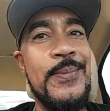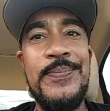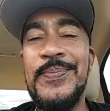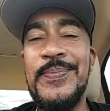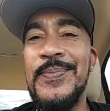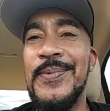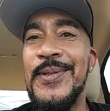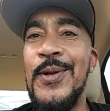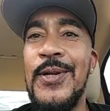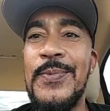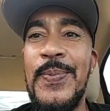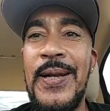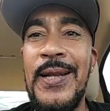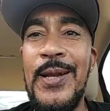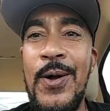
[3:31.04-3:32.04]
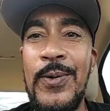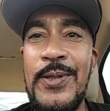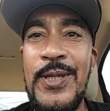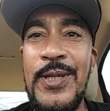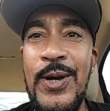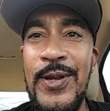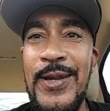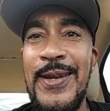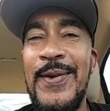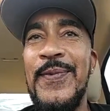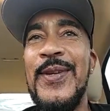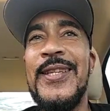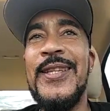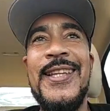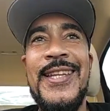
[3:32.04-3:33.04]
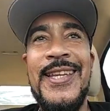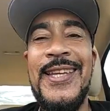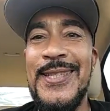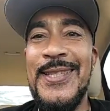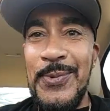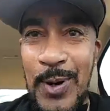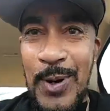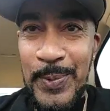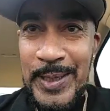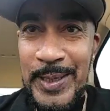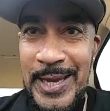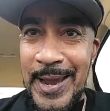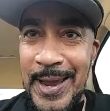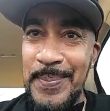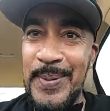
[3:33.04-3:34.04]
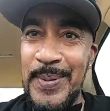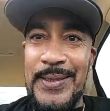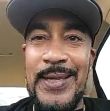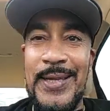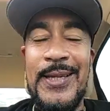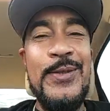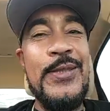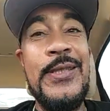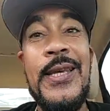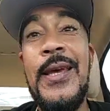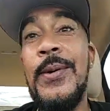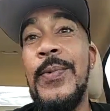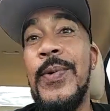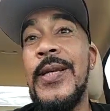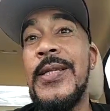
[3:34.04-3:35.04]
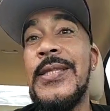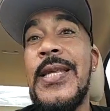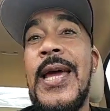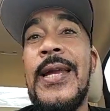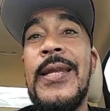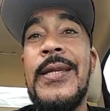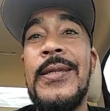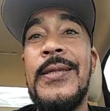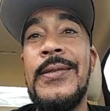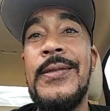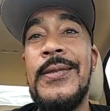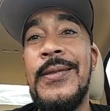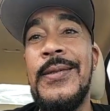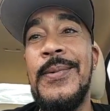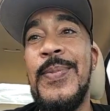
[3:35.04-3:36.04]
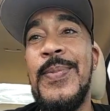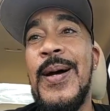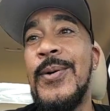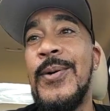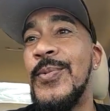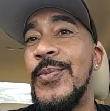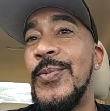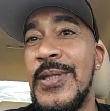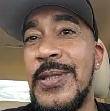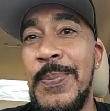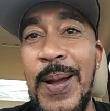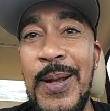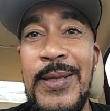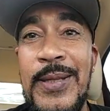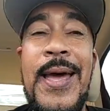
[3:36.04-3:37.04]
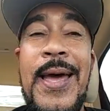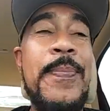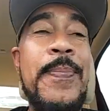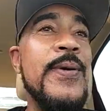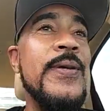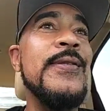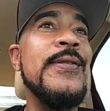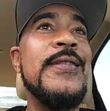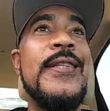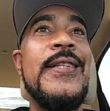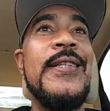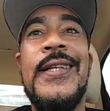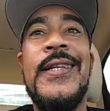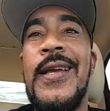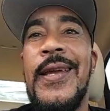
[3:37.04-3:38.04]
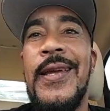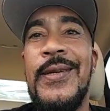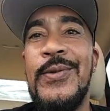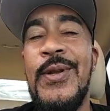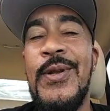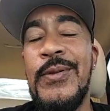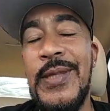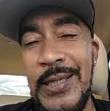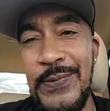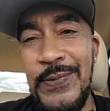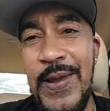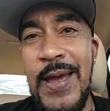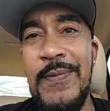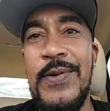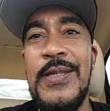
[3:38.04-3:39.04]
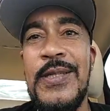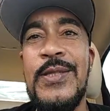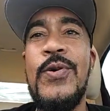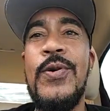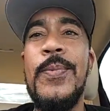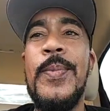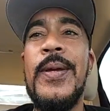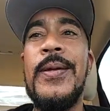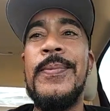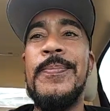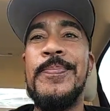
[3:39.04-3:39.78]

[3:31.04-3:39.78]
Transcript: It's been a long journey and everything to get to where we at. But like you said, we're excited about what's about to happen. And, thanks for having us on, man.